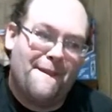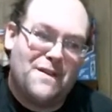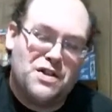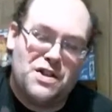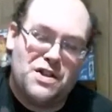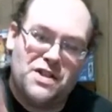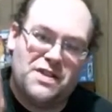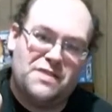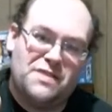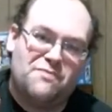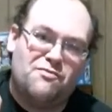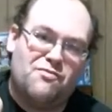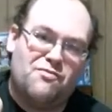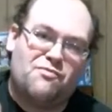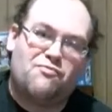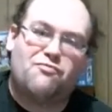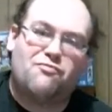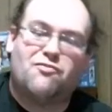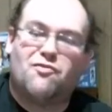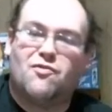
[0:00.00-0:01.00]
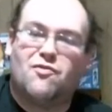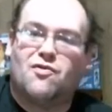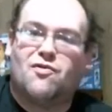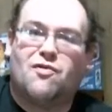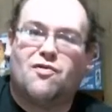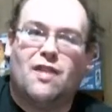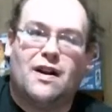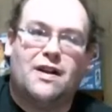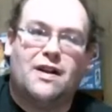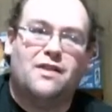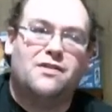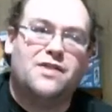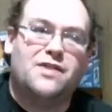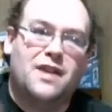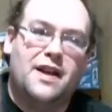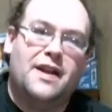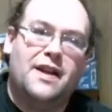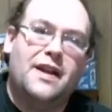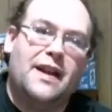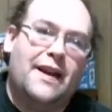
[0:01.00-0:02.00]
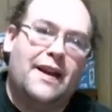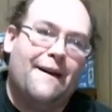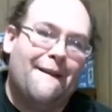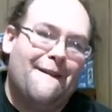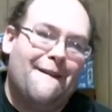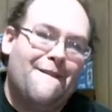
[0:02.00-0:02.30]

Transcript: she's quite entertaining,